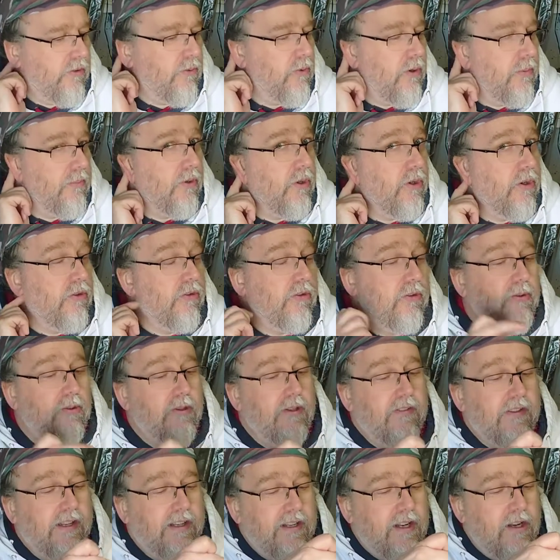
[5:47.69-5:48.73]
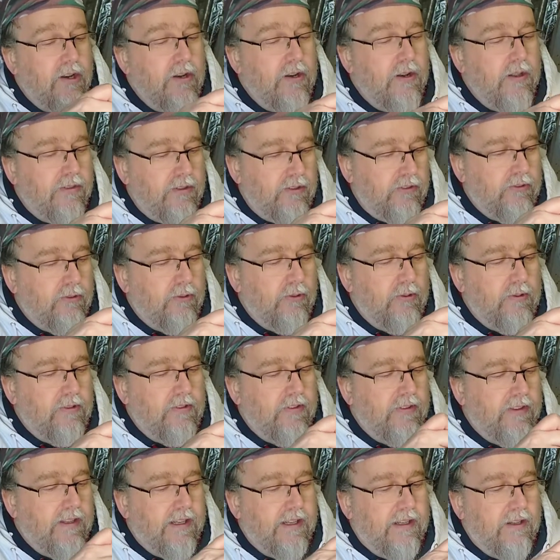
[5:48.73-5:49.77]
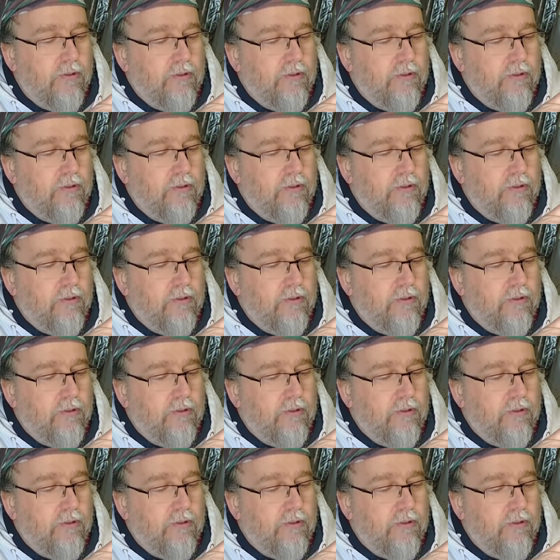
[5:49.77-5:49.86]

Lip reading: so what I'm going to do is add another screw into that.